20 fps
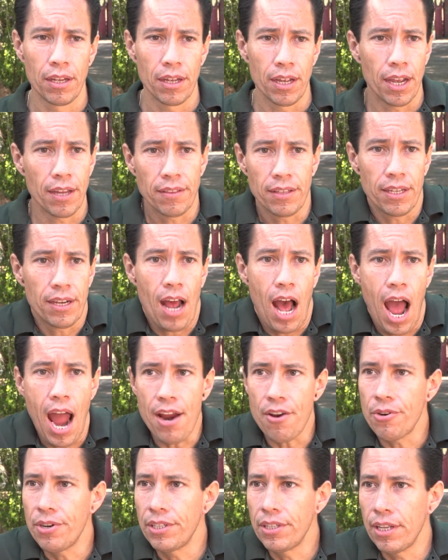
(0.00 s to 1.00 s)
and then
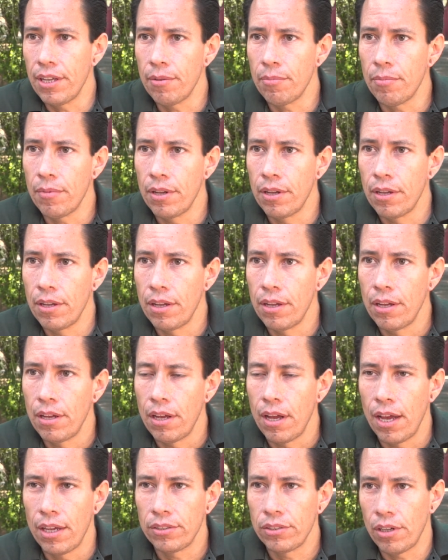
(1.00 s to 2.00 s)
hiring them
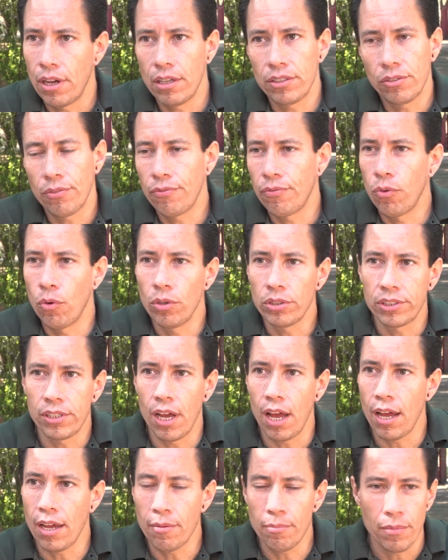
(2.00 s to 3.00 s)
as a
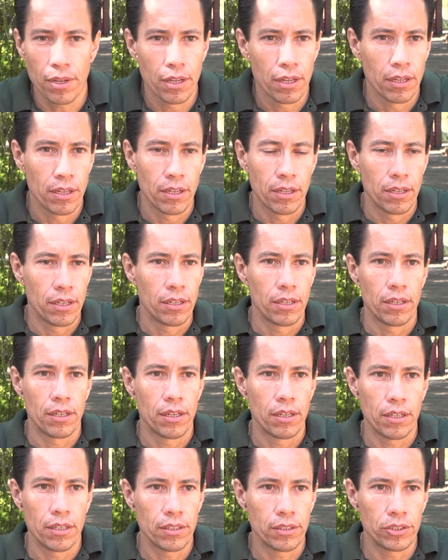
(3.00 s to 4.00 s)
full-time
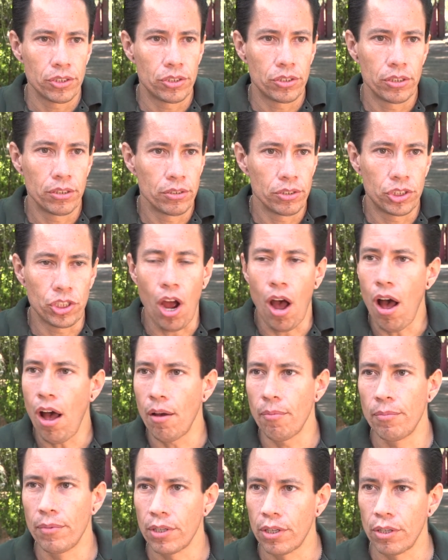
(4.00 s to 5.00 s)

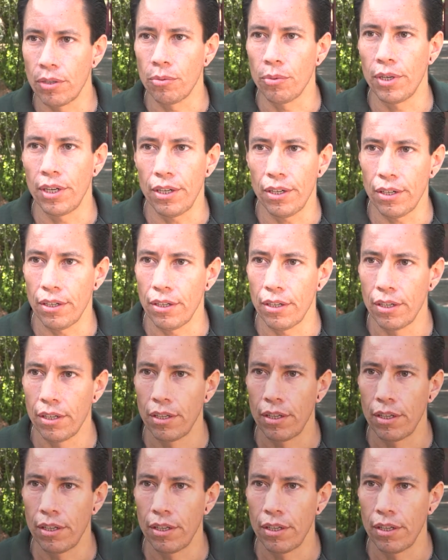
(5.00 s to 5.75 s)
job, career.